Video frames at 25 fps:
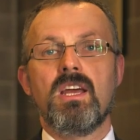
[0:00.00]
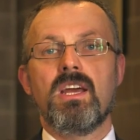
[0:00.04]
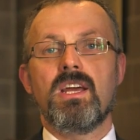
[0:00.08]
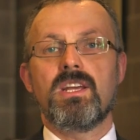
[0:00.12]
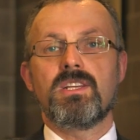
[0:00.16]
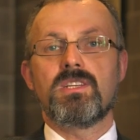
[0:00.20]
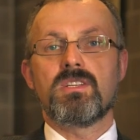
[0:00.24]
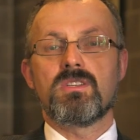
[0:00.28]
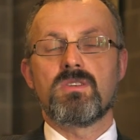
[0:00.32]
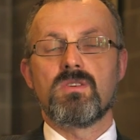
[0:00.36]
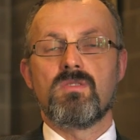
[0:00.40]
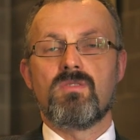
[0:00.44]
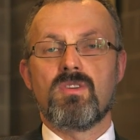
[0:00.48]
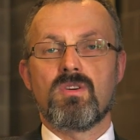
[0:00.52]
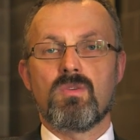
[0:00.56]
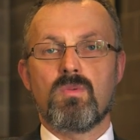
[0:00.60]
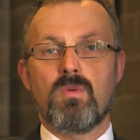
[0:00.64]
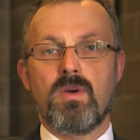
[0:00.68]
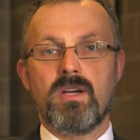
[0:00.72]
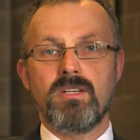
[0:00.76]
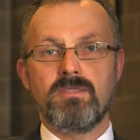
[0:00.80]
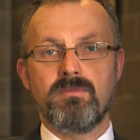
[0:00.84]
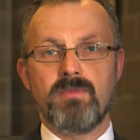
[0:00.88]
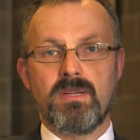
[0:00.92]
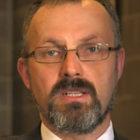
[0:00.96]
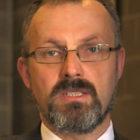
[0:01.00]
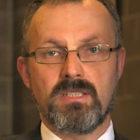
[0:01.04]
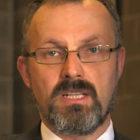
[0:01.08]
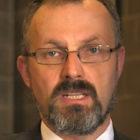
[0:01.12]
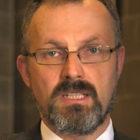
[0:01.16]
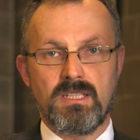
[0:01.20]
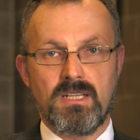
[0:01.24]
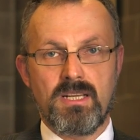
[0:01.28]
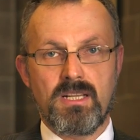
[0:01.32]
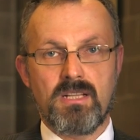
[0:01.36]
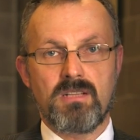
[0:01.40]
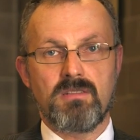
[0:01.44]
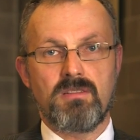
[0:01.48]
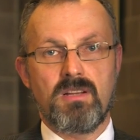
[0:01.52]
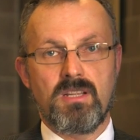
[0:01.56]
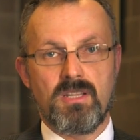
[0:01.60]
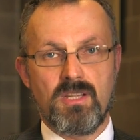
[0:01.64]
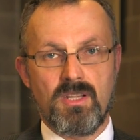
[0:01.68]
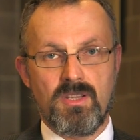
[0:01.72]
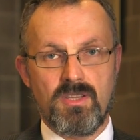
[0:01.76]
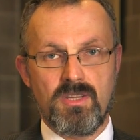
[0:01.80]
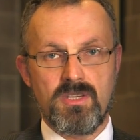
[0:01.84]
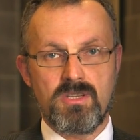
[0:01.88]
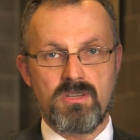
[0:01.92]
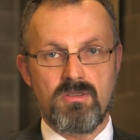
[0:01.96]
it is overwhelmingly likely
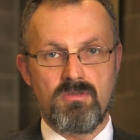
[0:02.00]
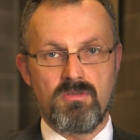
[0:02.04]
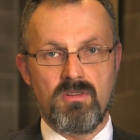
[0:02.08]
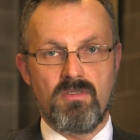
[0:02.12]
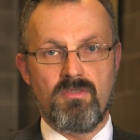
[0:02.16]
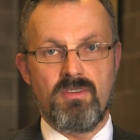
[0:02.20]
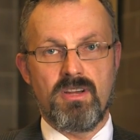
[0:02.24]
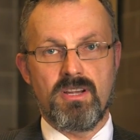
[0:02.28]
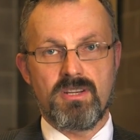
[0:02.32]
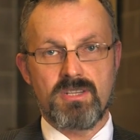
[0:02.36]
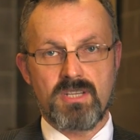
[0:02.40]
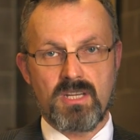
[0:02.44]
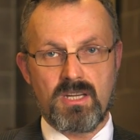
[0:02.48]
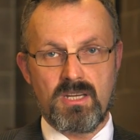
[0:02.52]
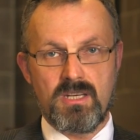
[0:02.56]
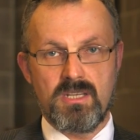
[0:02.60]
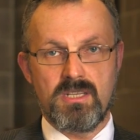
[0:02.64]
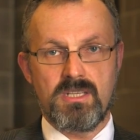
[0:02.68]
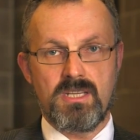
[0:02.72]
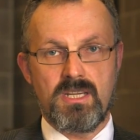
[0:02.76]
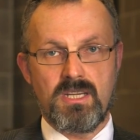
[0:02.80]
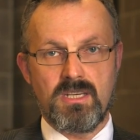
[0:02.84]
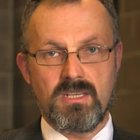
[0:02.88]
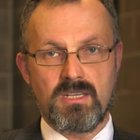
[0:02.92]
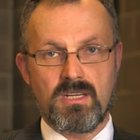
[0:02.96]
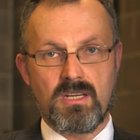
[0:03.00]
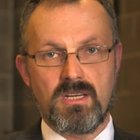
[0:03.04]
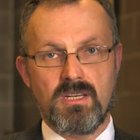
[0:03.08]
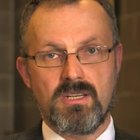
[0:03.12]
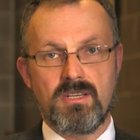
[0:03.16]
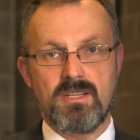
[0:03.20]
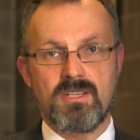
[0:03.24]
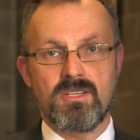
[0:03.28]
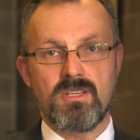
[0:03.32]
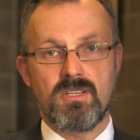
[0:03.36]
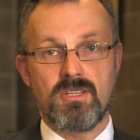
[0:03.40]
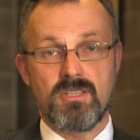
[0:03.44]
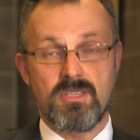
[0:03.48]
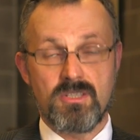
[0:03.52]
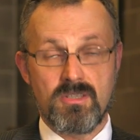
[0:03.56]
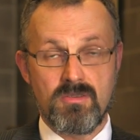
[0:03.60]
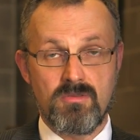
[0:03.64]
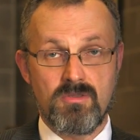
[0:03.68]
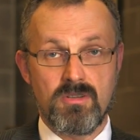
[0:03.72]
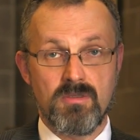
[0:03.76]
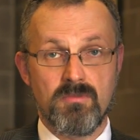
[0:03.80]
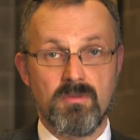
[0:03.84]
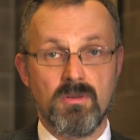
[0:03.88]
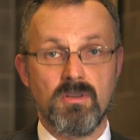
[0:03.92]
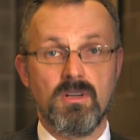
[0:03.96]
that this universe contained conditions
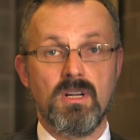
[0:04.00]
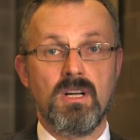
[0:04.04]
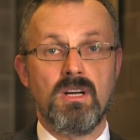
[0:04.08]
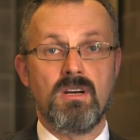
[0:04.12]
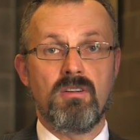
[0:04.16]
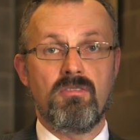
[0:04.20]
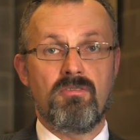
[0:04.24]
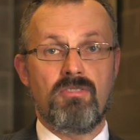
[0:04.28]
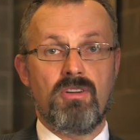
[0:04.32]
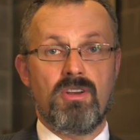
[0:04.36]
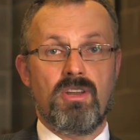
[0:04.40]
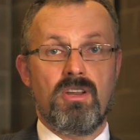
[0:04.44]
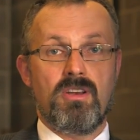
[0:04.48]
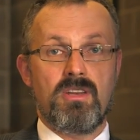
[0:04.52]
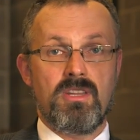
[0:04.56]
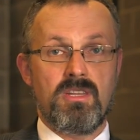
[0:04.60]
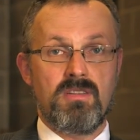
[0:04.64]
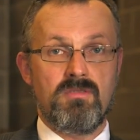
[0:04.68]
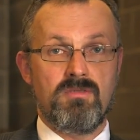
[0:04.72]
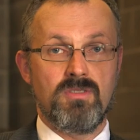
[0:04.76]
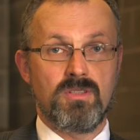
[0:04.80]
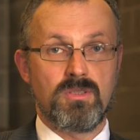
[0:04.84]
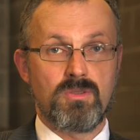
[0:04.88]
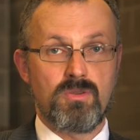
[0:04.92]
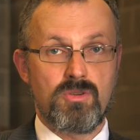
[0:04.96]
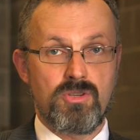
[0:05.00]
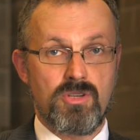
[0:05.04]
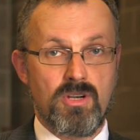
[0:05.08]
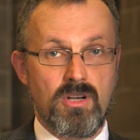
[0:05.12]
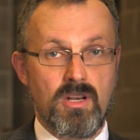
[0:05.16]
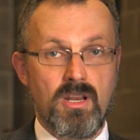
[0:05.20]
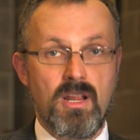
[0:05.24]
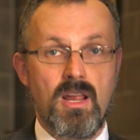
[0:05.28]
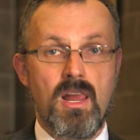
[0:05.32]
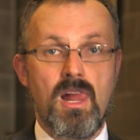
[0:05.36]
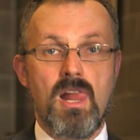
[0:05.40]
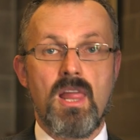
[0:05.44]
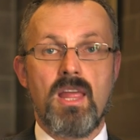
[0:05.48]
suitable for our evolution.